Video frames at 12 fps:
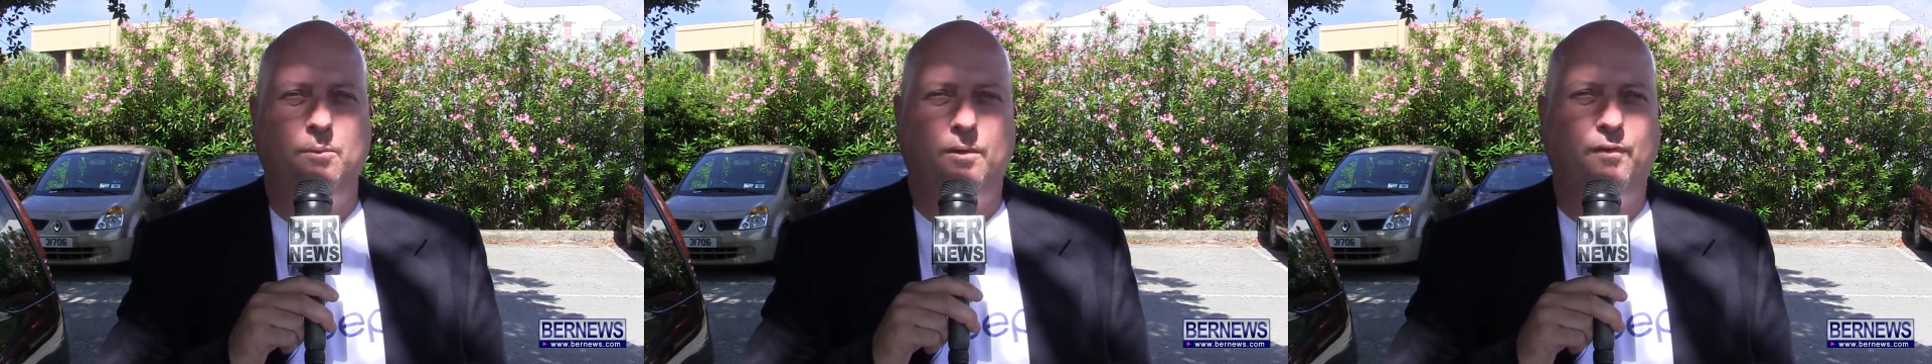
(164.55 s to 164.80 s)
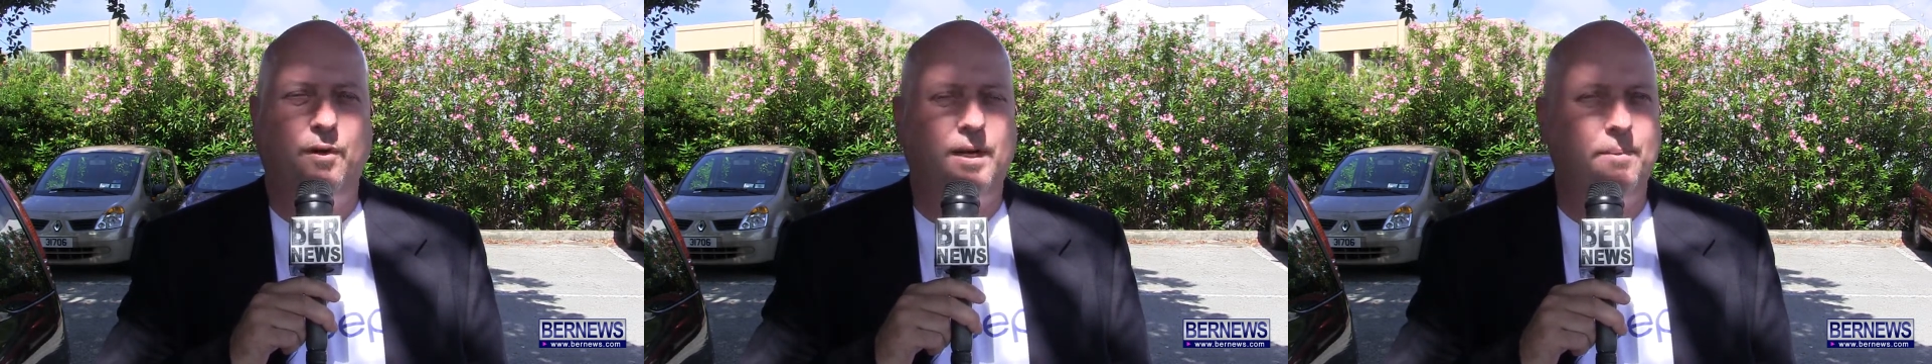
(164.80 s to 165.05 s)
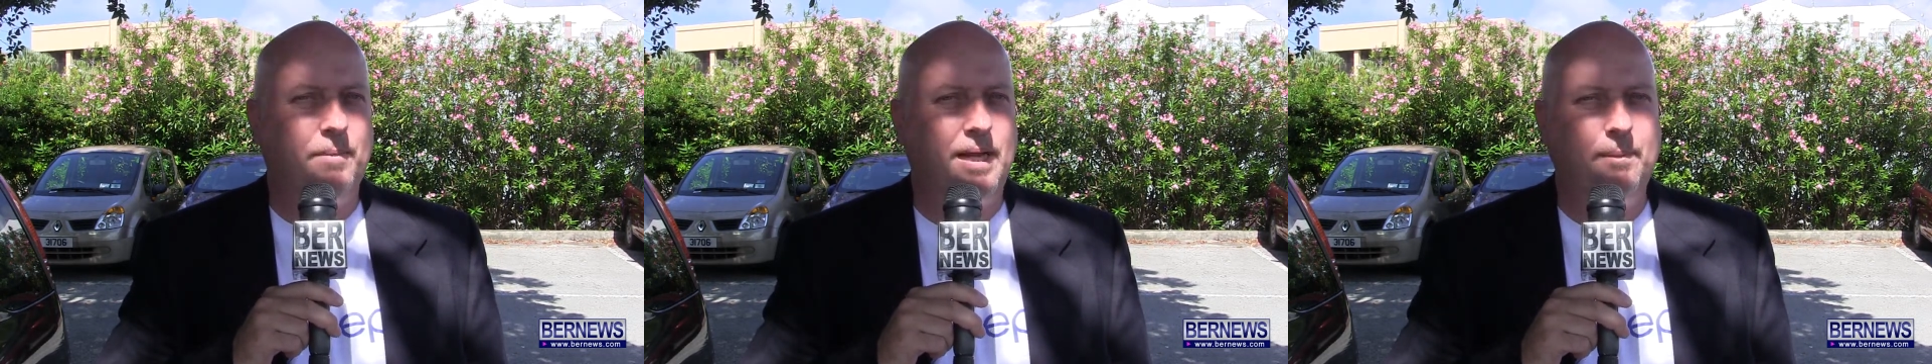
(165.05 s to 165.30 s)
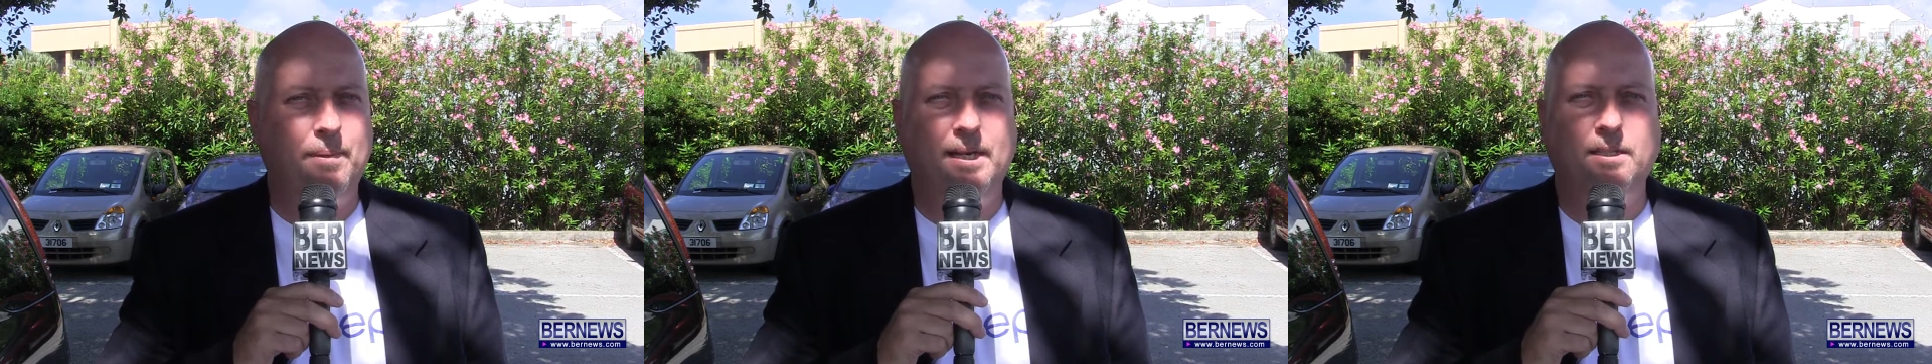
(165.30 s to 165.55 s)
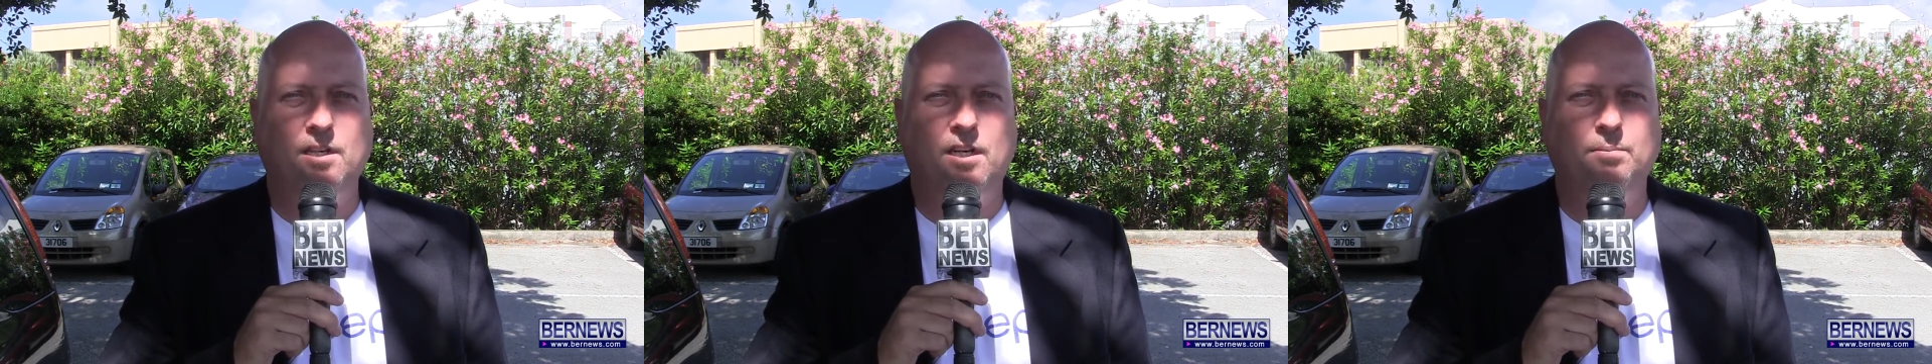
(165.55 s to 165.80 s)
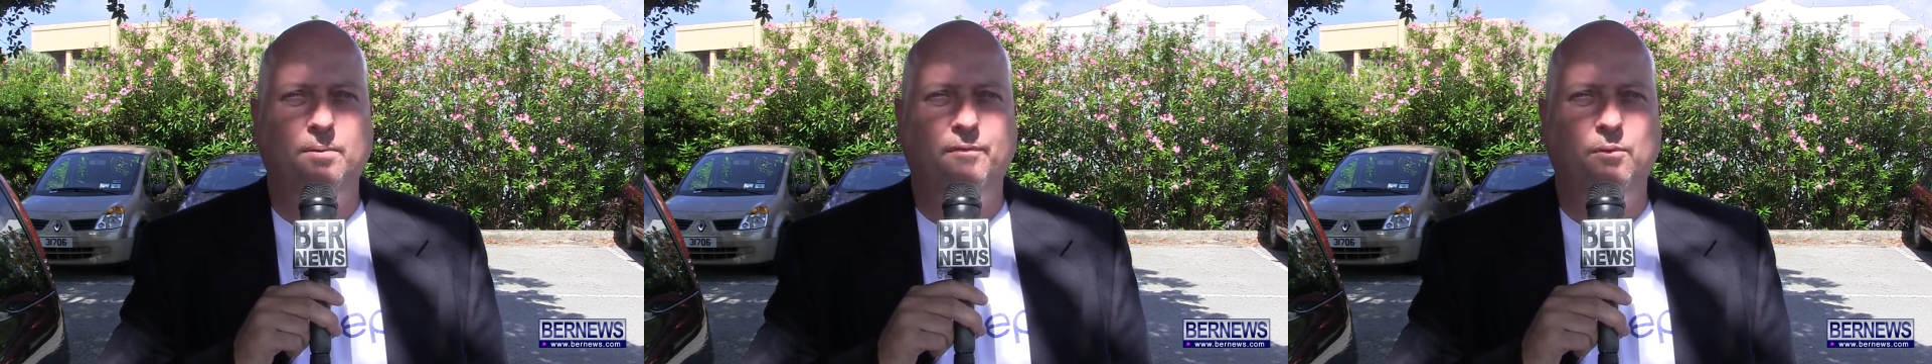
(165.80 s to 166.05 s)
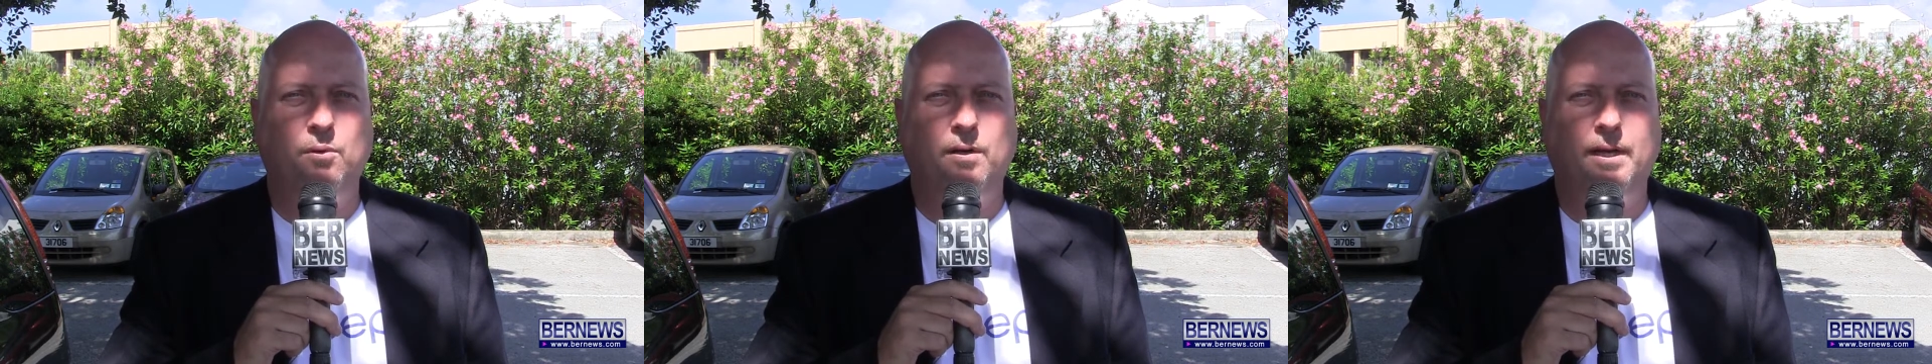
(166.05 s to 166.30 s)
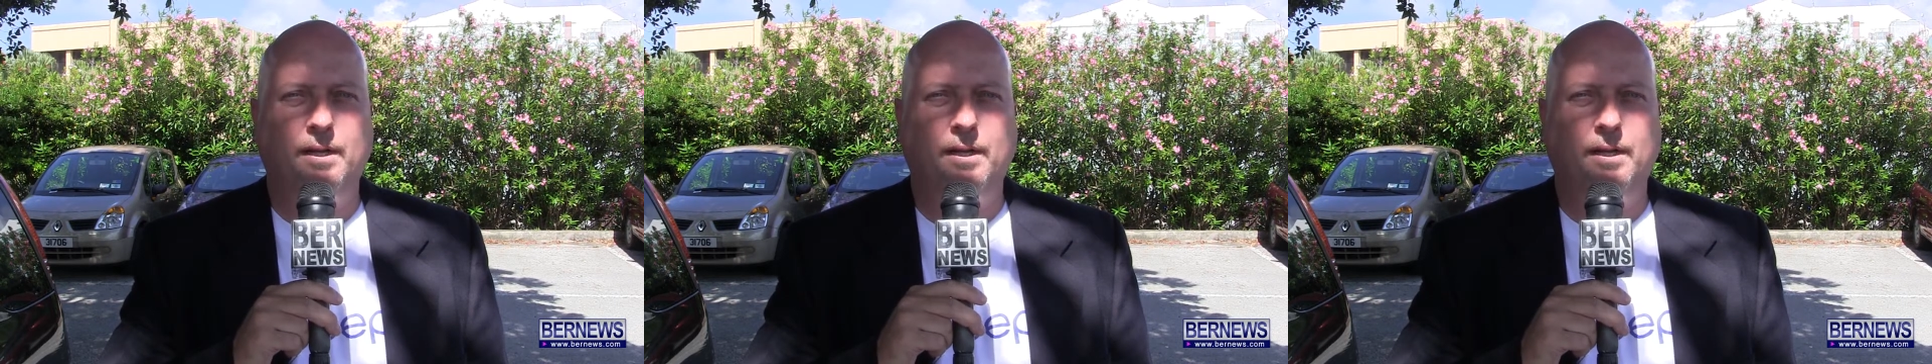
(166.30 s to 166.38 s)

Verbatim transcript: We've heard it many, many times before,